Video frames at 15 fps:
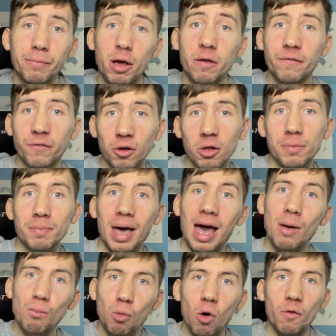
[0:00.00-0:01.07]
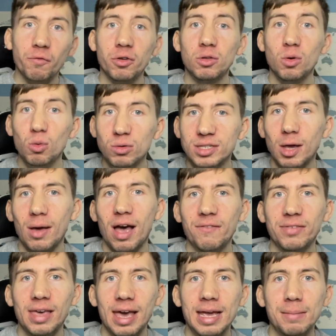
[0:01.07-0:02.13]
Both Fulham and Watford also
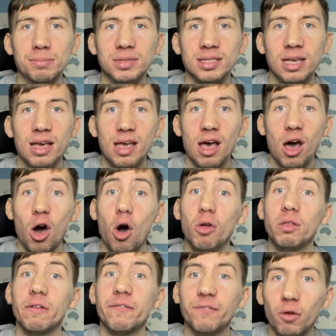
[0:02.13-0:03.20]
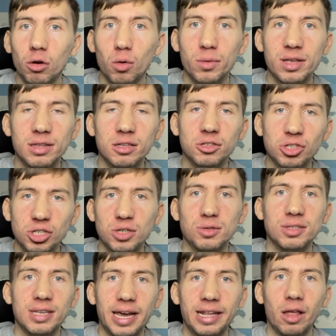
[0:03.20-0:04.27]
have games on the following
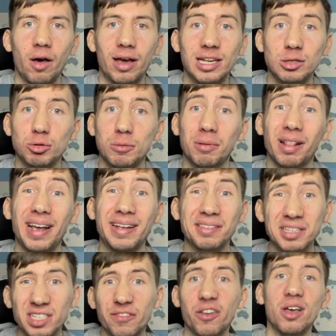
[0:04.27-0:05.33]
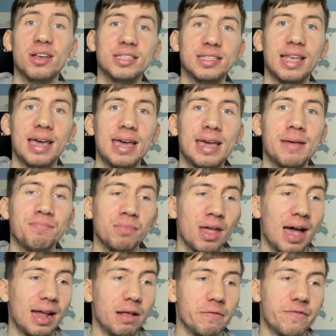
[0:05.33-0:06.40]
Tuesday night. So we play this Thursday,
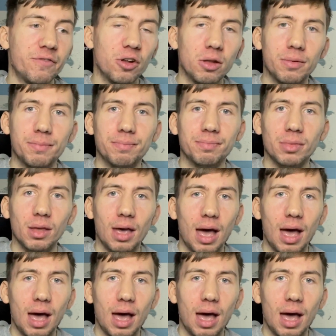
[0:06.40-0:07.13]
and then Fulham